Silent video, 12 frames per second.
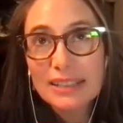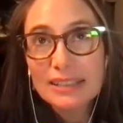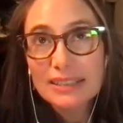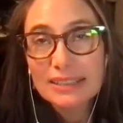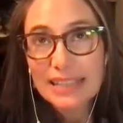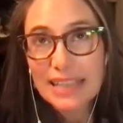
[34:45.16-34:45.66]

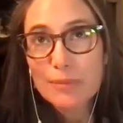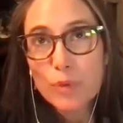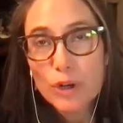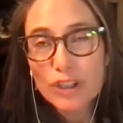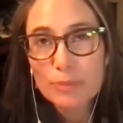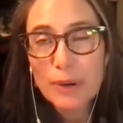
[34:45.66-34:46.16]
Sam
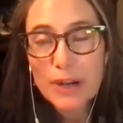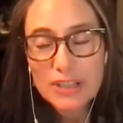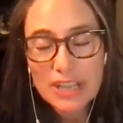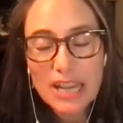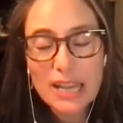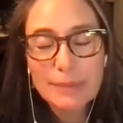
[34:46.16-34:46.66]
works
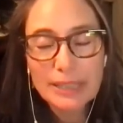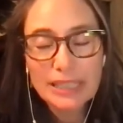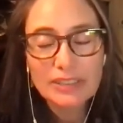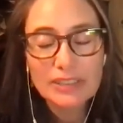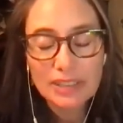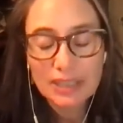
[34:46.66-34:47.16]
part-time in
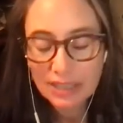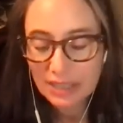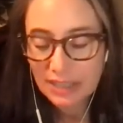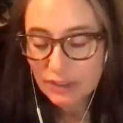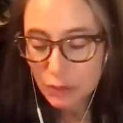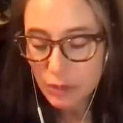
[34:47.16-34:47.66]
this
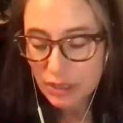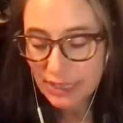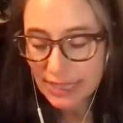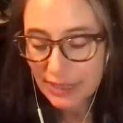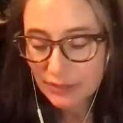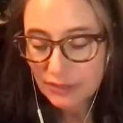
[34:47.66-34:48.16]
historical
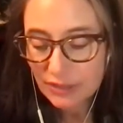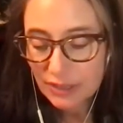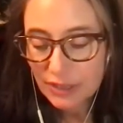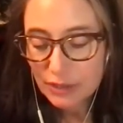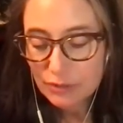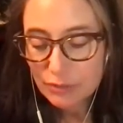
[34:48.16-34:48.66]
house
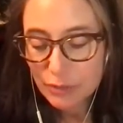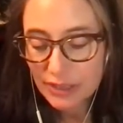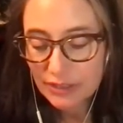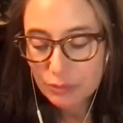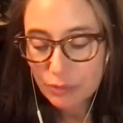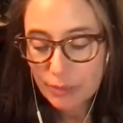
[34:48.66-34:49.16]
for
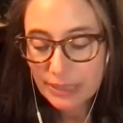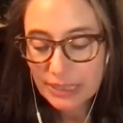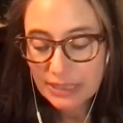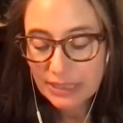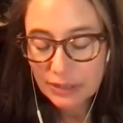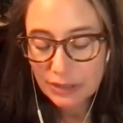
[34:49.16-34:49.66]
this
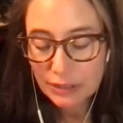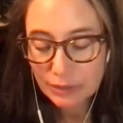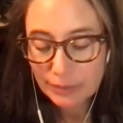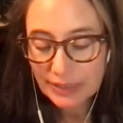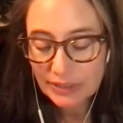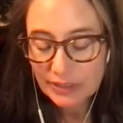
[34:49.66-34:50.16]
woman, Clara
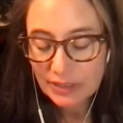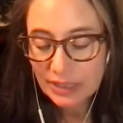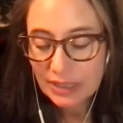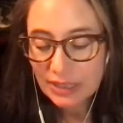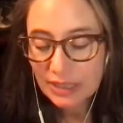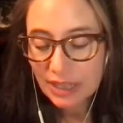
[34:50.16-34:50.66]
Loomis,
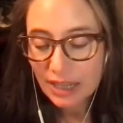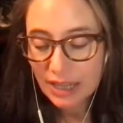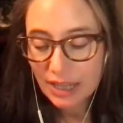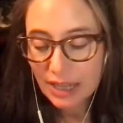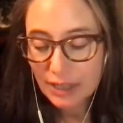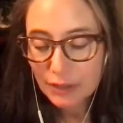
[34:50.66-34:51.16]

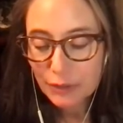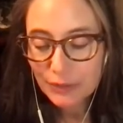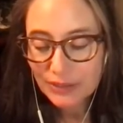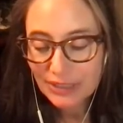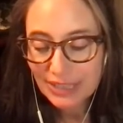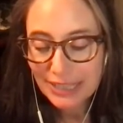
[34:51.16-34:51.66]
who
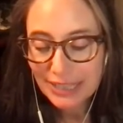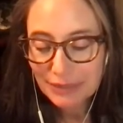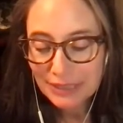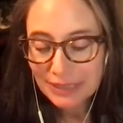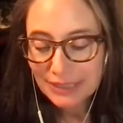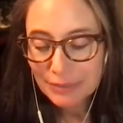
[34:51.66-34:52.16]
is a kind of
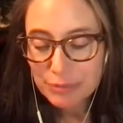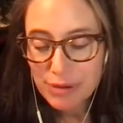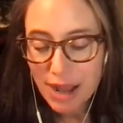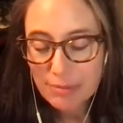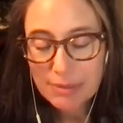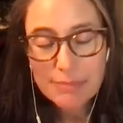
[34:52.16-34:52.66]

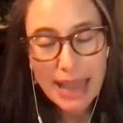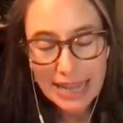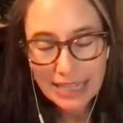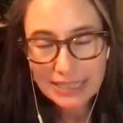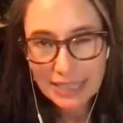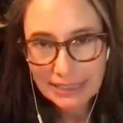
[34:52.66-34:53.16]

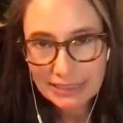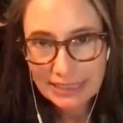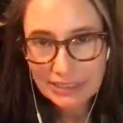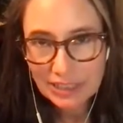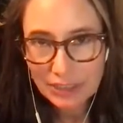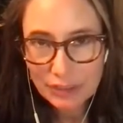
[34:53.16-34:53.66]
problematic
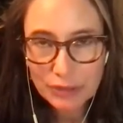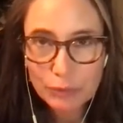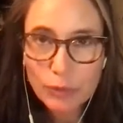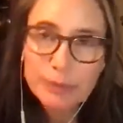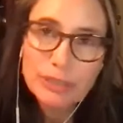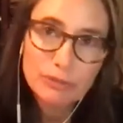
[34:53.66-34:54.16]
19th century
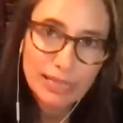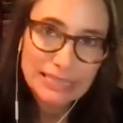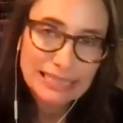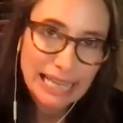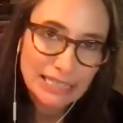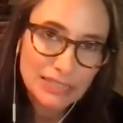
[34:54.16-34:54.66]
women's
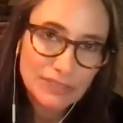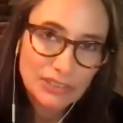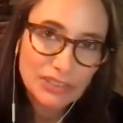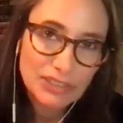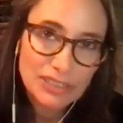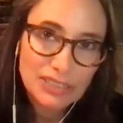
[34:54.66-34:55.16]
rights
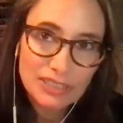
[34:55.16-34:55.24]
activist.